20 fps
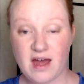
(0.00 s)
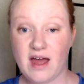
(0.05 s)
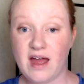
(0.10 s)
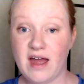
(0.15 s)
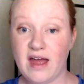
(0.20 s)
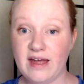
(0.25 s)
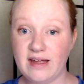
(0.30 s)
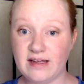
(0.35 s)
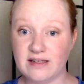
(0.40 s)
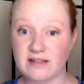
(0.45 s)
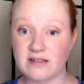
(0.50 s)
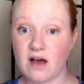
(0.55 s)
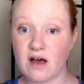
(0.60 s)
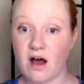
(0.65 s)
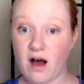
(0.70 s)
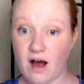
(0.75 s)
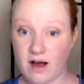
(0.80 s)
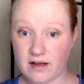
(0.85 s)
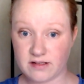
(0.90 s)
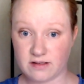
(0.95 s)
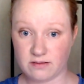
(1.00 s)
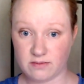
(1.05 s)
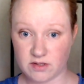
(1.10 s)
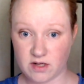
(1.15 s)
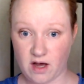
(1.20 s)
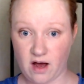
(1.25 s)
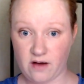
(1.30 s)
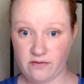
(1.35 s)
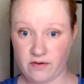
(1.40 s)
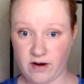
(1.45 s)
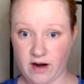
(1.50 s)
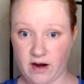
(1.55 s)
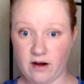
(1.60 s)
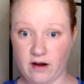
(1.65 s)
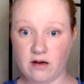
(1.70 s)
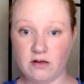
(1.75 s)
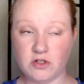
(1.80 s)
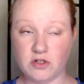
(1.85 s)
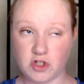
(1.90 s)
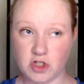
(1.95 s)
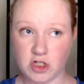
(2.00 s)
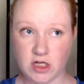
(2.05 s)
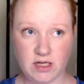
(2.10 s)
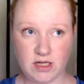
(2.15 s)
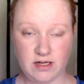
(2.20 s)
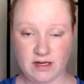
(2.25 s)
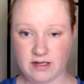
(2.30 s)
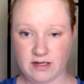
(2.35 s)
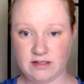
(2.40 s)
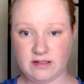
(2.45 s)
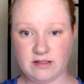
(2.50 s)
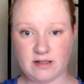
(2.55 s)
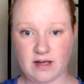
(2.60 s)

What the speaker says: It is awesome software, genius.